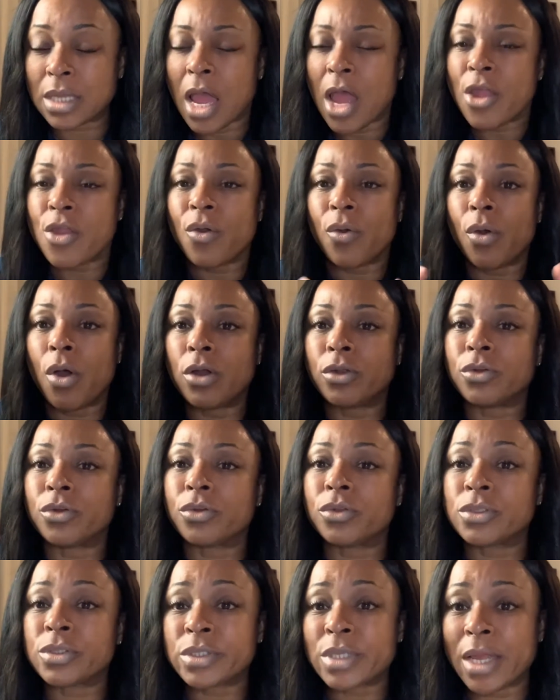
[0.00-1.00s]
You'll
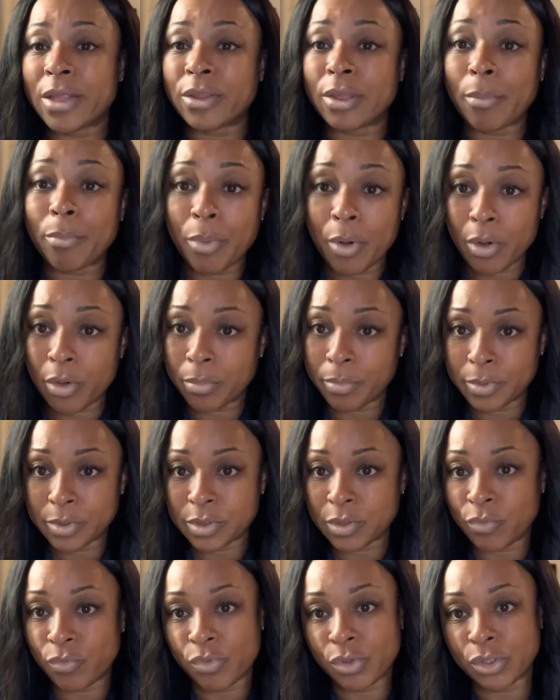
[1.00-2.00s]
understand the purpose
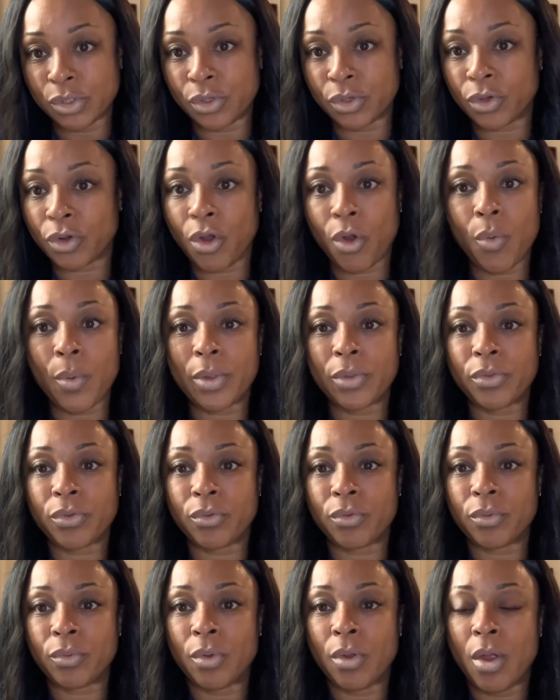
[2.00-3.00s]
of what you're going through.
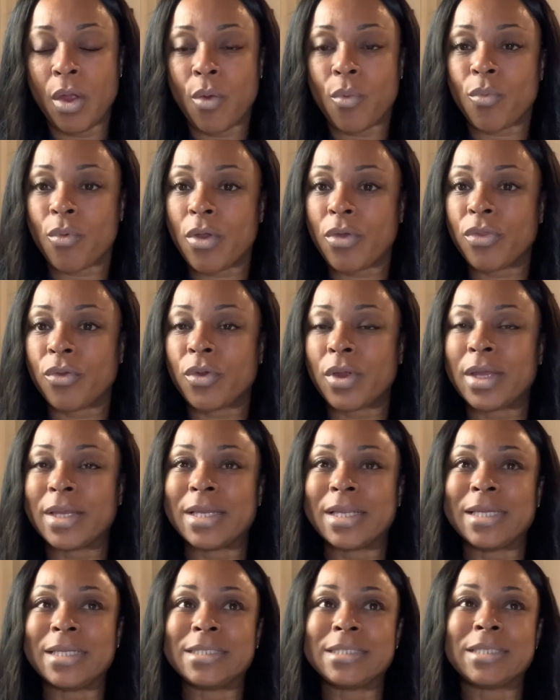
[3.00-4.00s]
Whether it
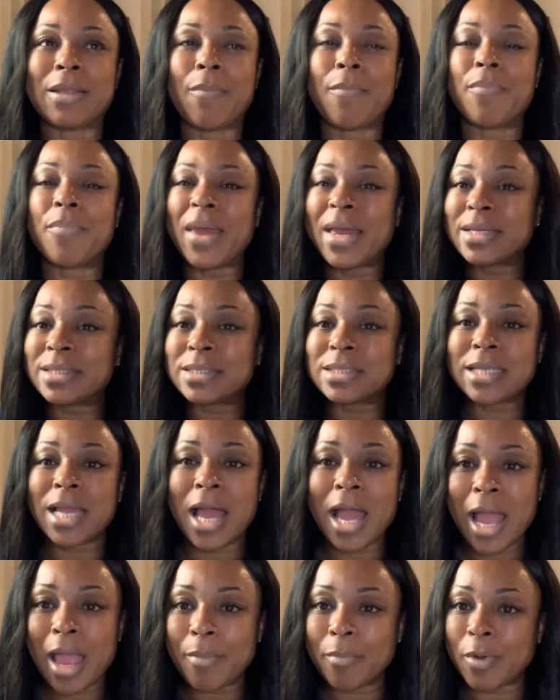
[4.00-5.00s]
is the best
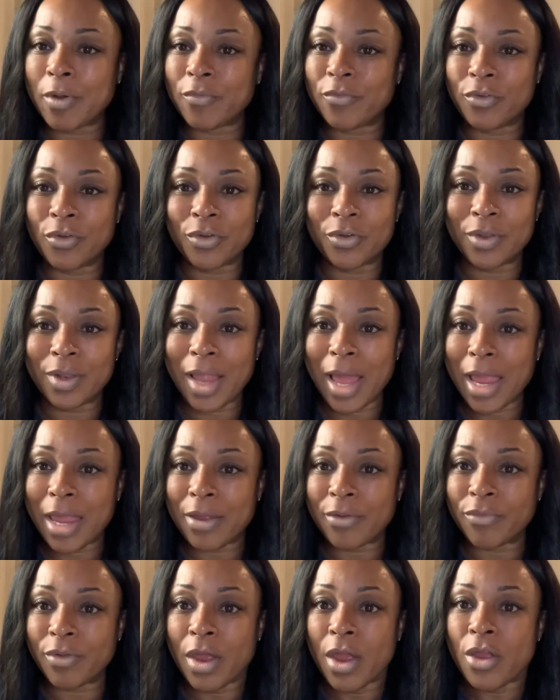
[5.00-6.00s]
time of your life,
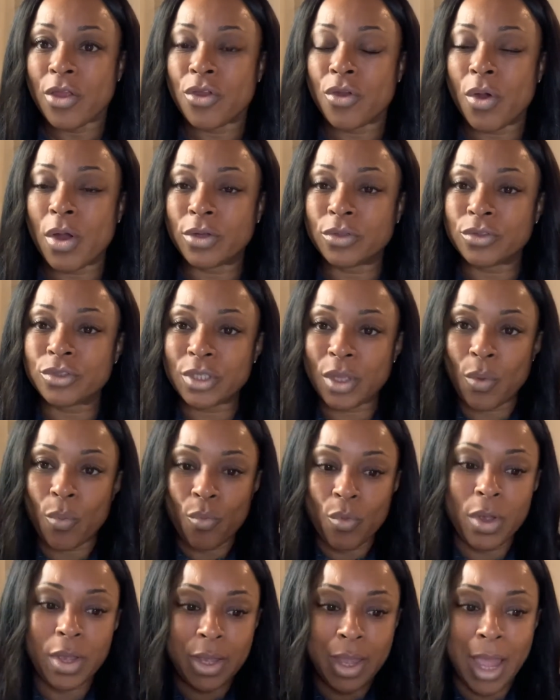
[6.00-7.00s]
you'll understand
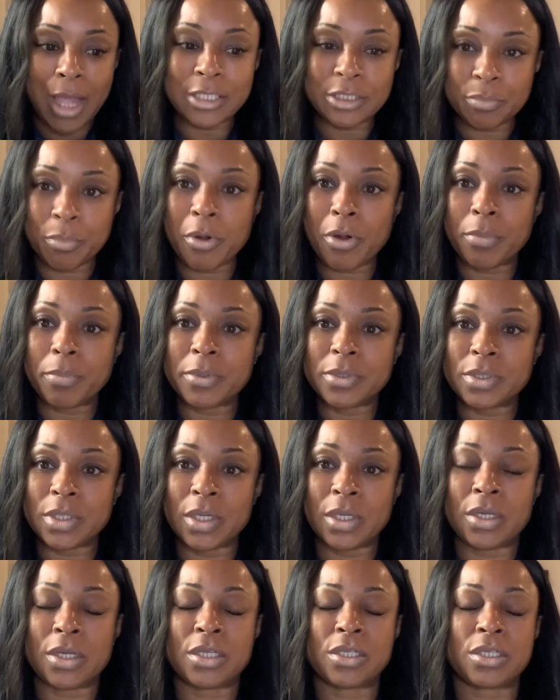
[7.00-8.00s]
what God's purpose in
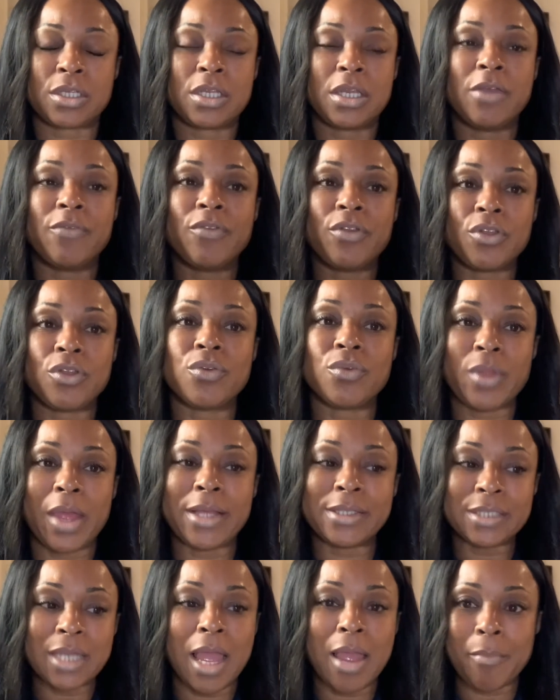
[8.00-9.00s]
and giving you that
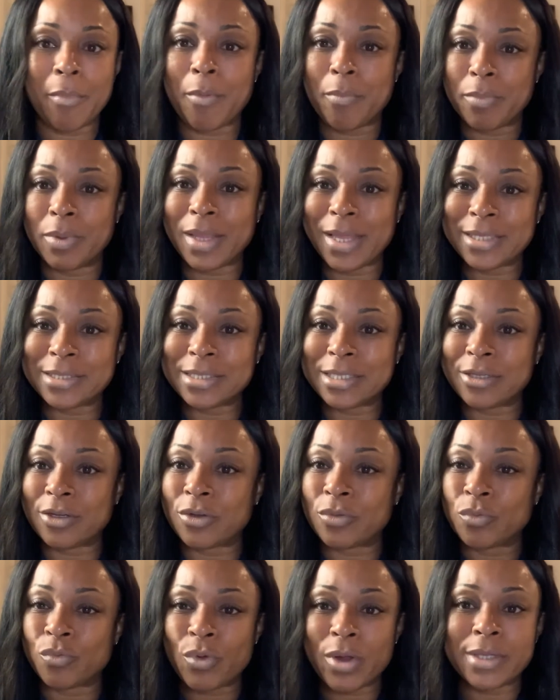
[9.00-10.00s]
time of blessing
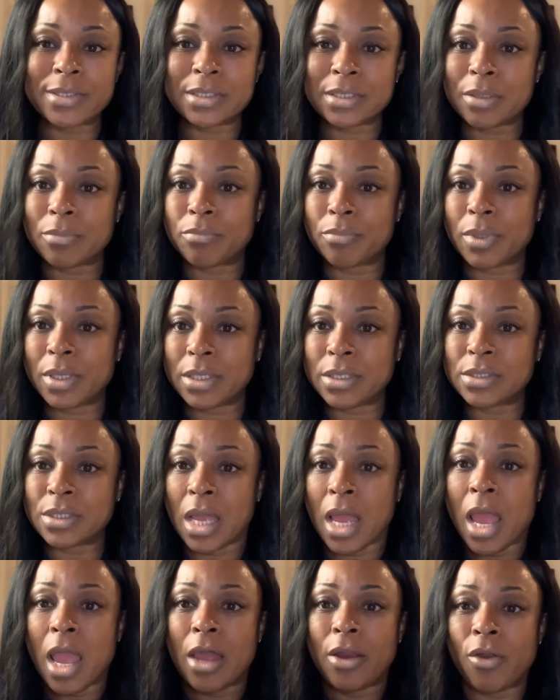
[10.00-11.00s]
and rest and peace
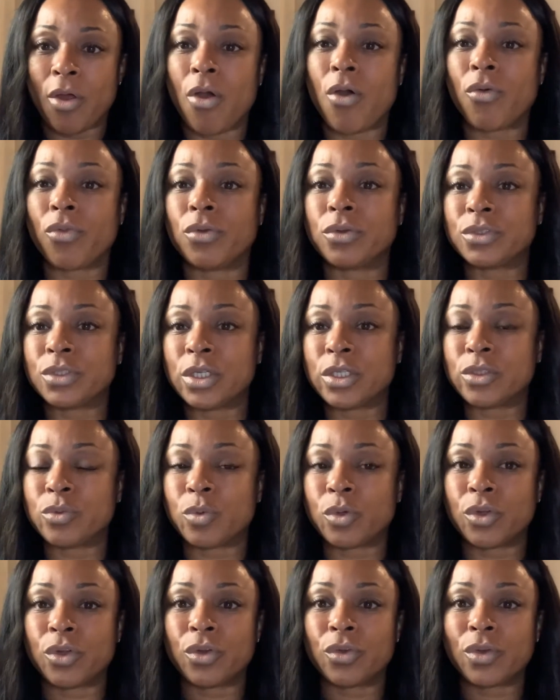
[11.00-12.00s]
and all those things where
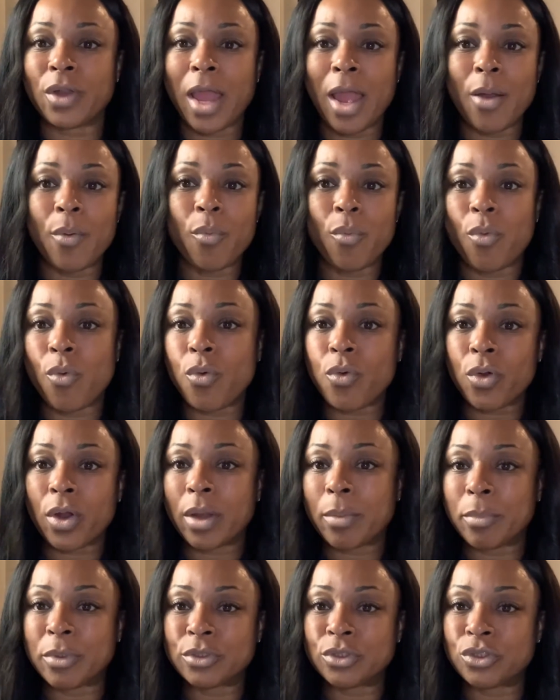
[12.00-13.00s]
you're not warring,
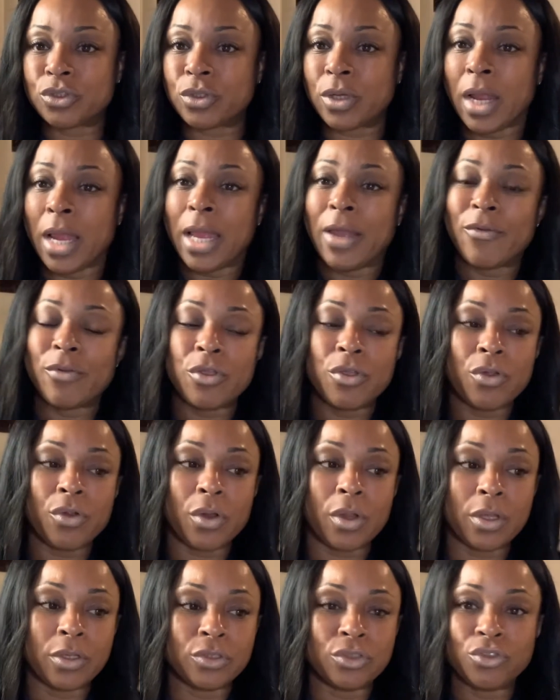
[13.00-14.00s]
but you're you're
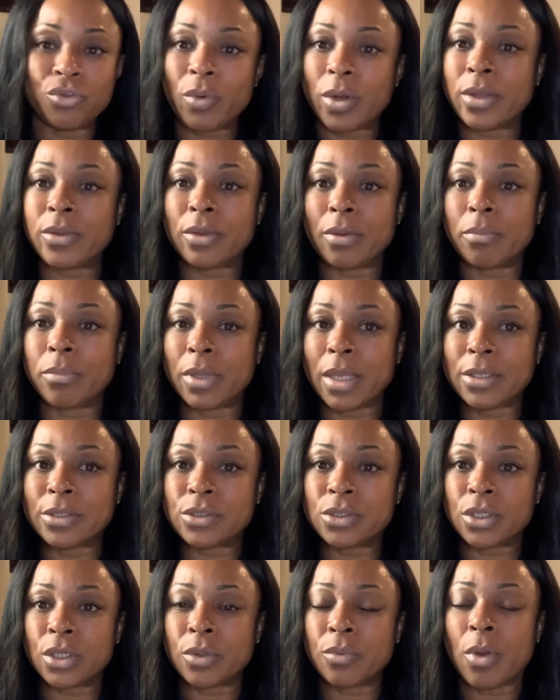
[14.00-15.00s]
enjoying the
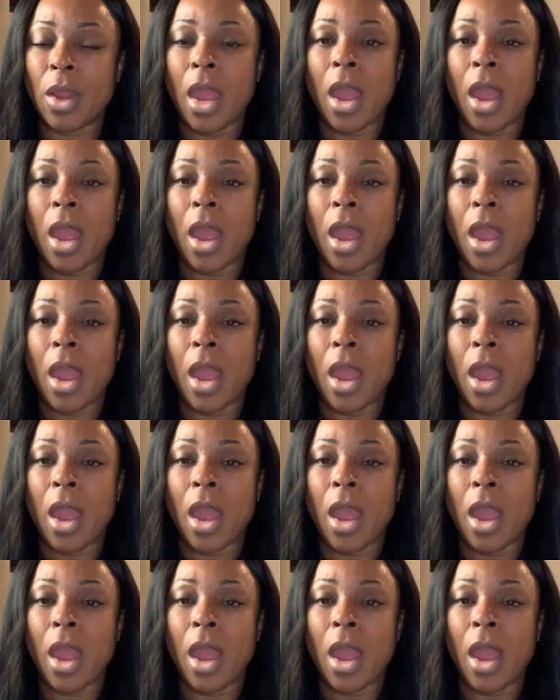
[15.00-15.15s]
blessing.